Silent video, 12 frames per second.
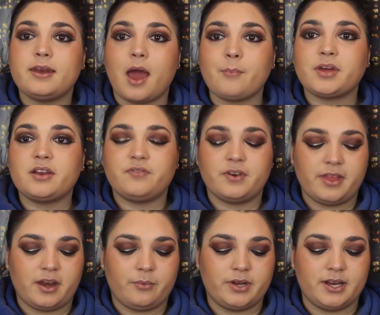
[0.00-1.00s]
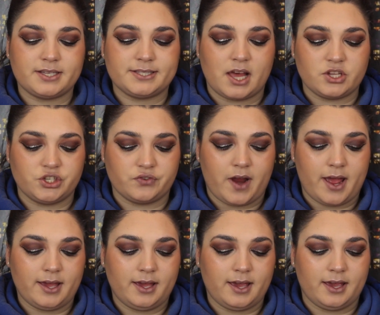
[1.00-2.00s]
Now I'm going to fill that in with NYX
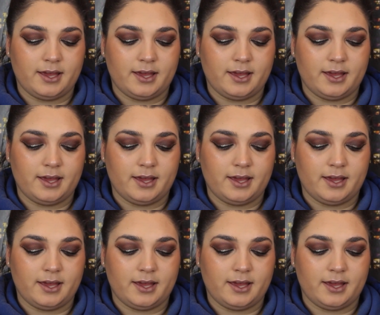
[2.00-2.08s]
Lingerie